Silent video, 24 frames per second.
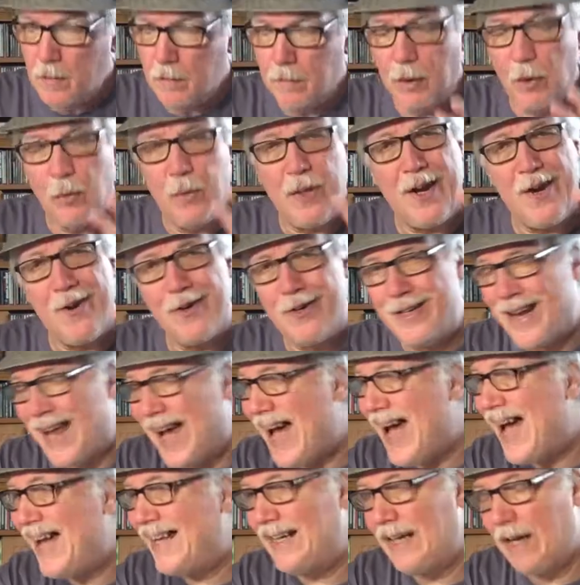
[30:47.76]
but we are
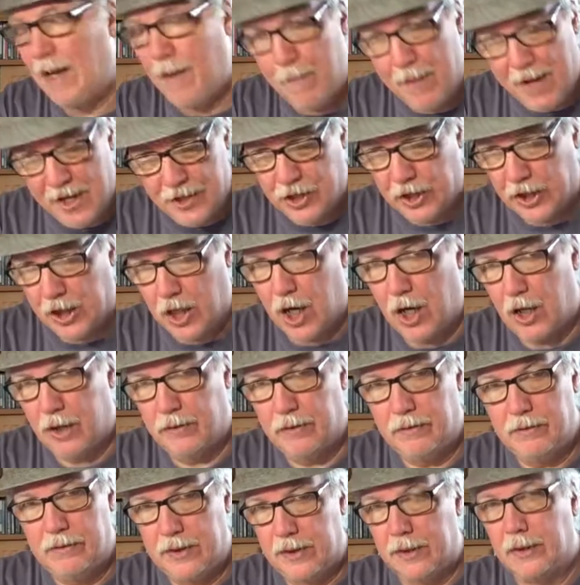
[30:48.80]
not a Magic
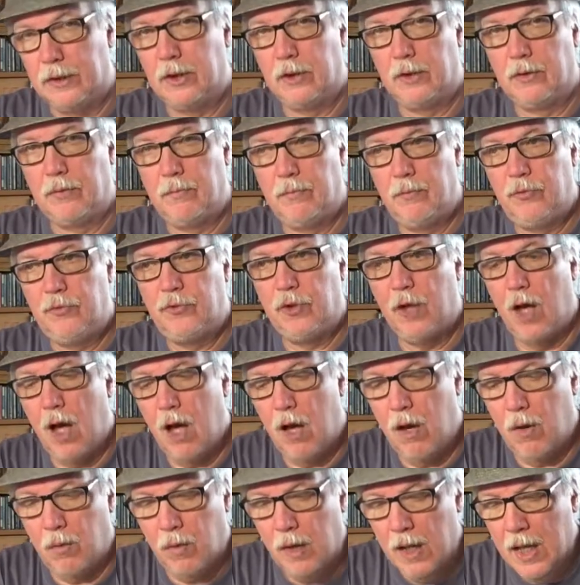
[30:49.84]
card dealer.
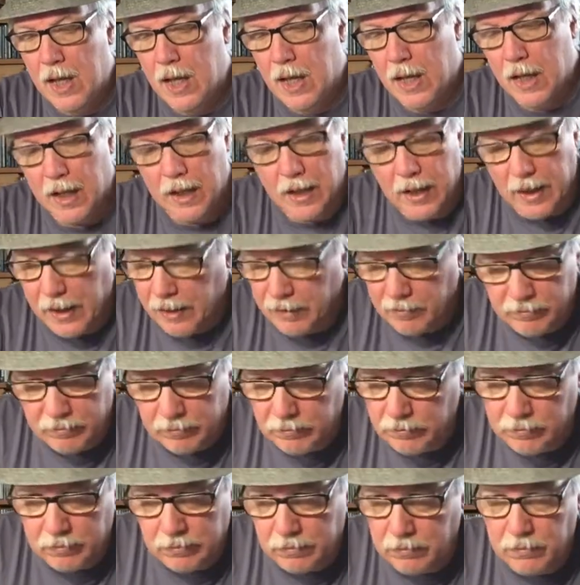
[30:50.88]
So
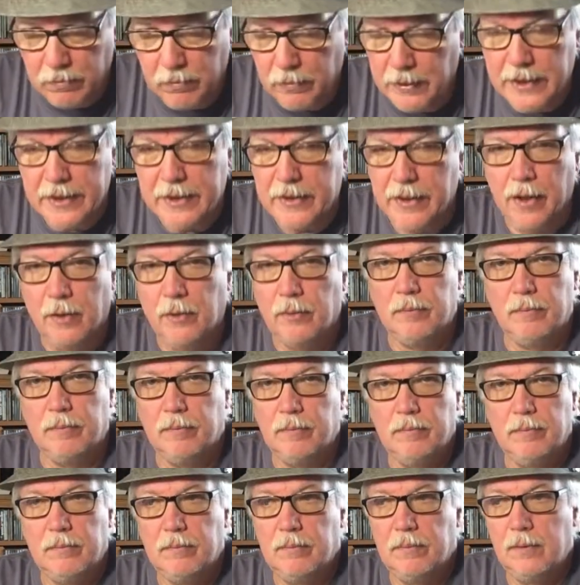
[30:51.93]
we don't.
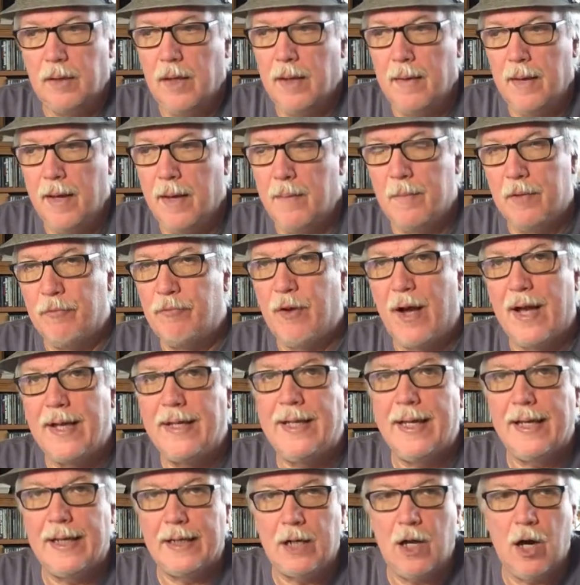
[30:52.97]
I mean, if I
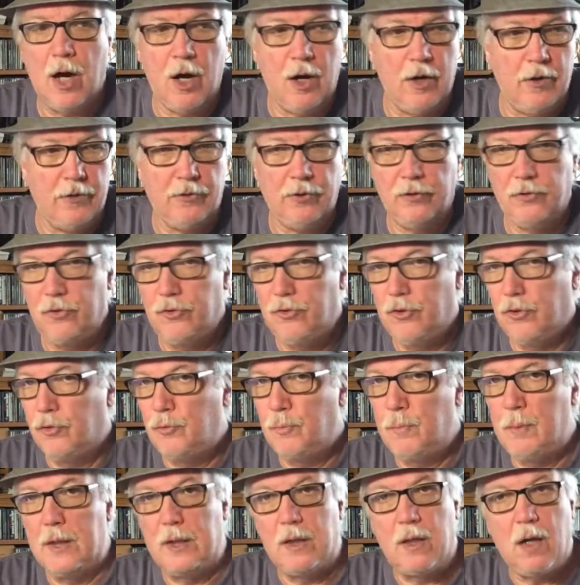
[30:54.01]
get cards, it's
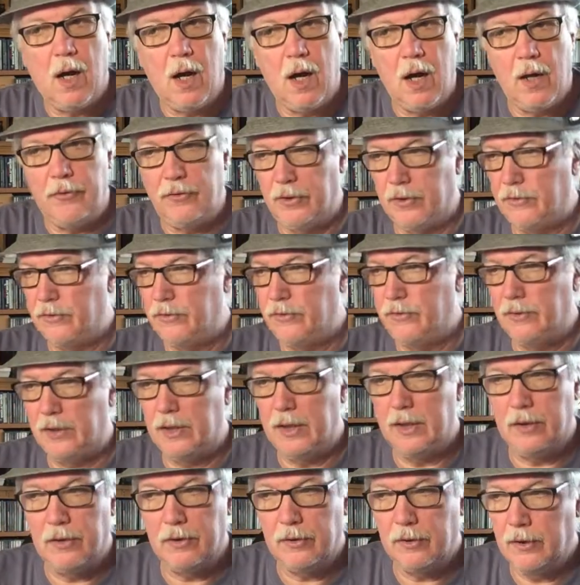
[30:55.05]
just because it's
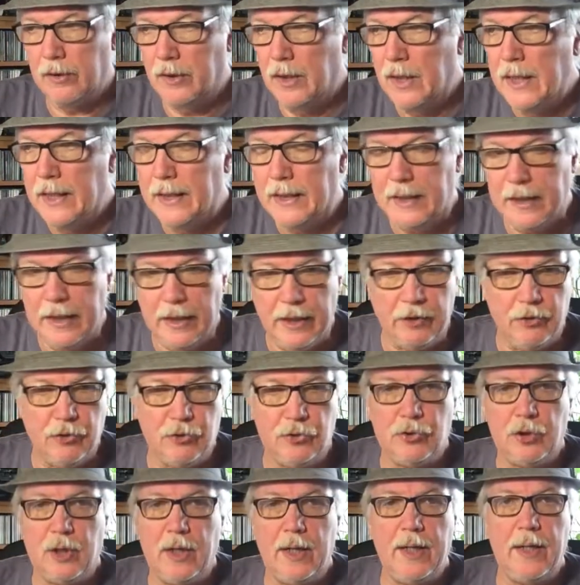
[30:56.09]
either in
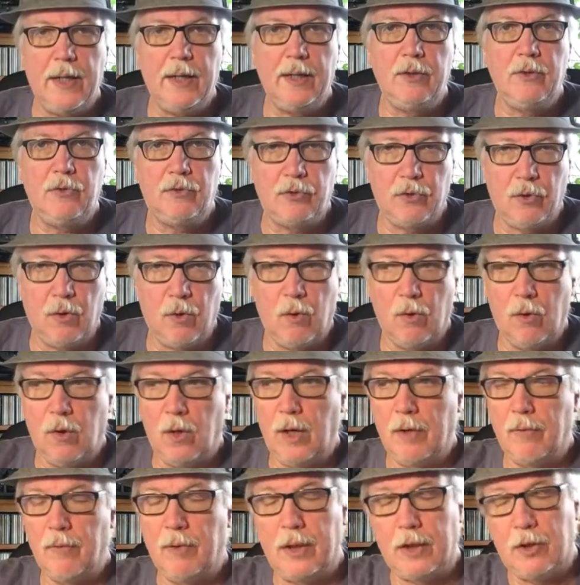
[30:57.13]
trades
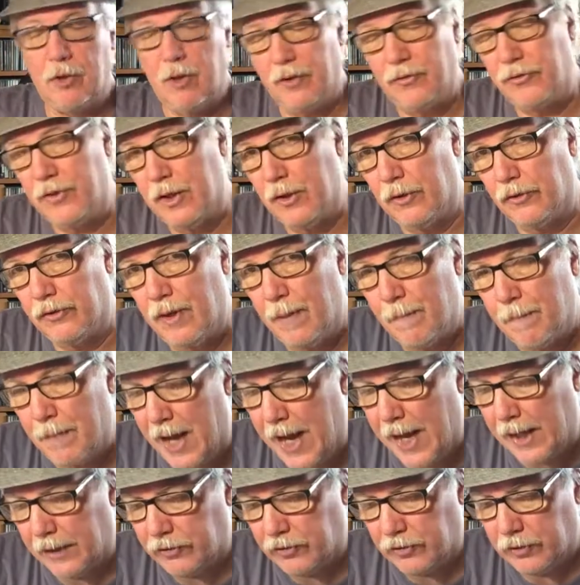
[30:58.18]
or I run across deals on
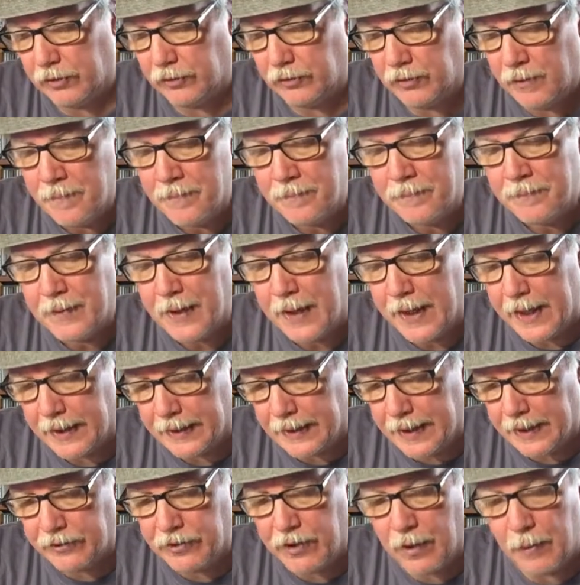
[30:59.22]
boxes, and
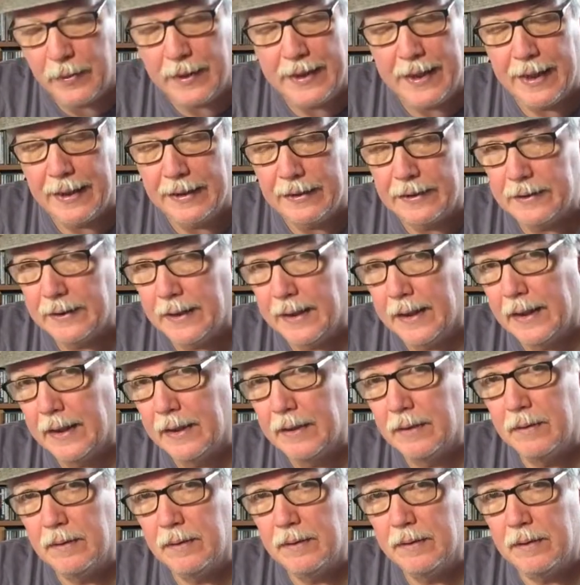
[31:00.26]
that's how we get
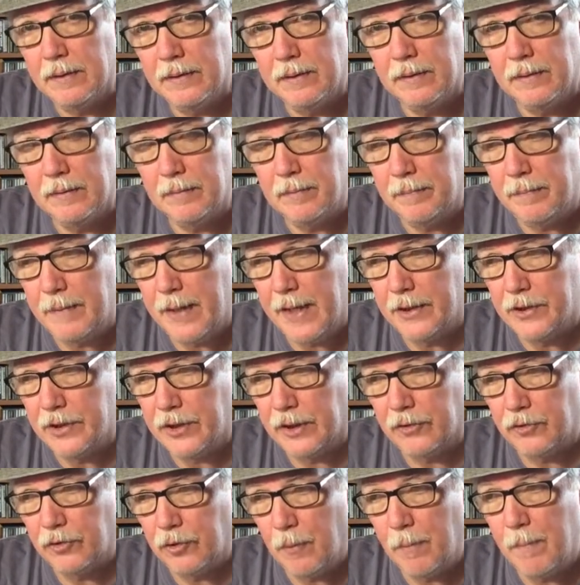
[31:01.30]

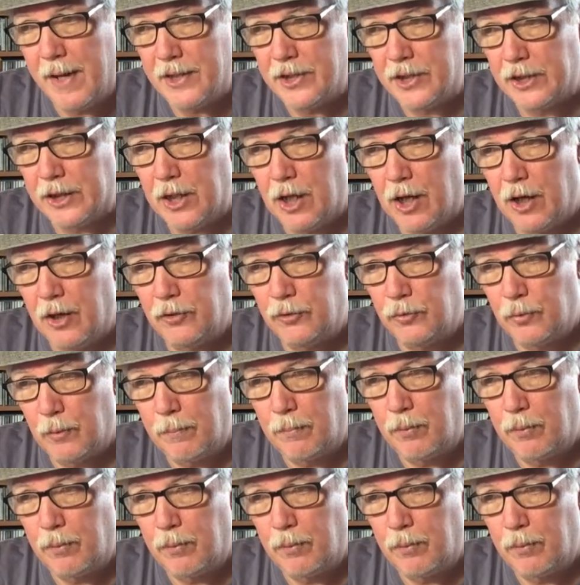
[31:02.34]
Magic. So Magic cards were